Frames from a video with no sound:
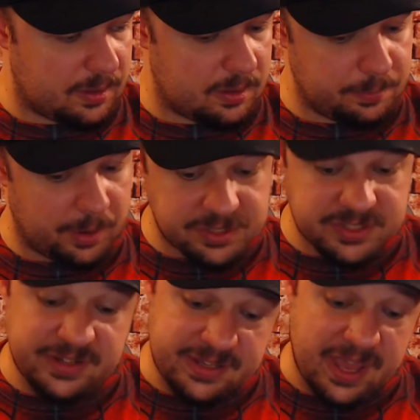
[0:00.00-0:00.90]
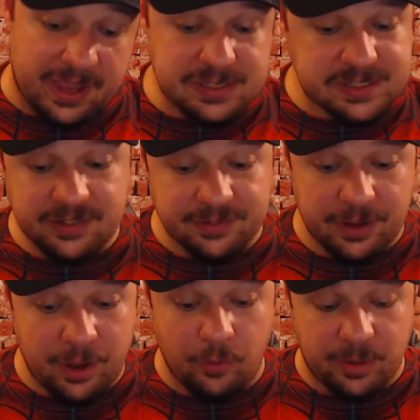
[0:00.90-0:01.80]
Personally, yeah, he's still going
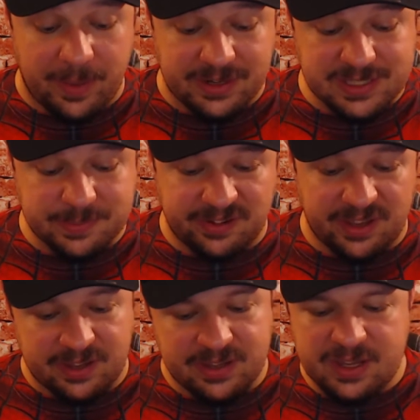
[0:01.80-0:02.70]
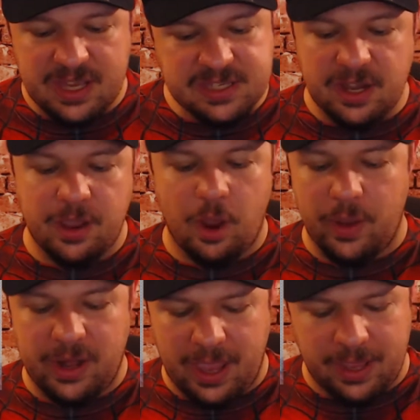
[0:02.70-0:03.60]
to go into my display. He's going to go
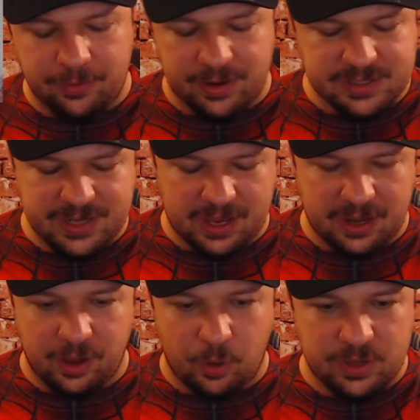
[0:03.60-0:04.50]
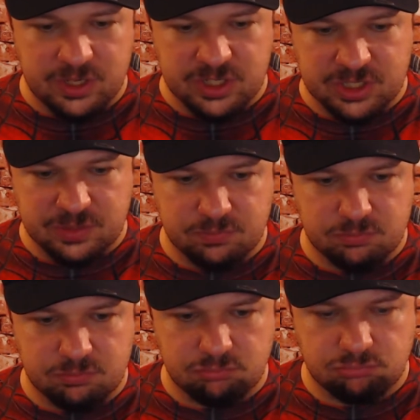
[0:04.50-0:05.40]
in angry. He's not going to go in just
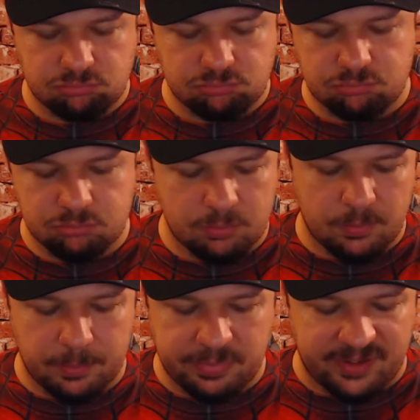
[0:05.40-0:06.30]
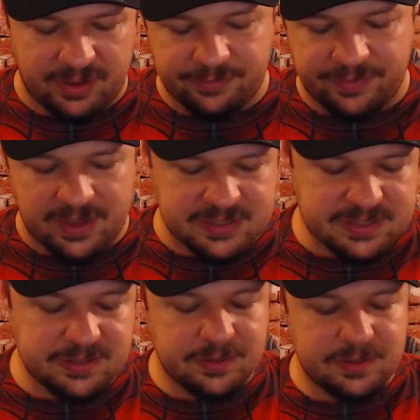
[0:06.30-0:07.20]
plain-faced.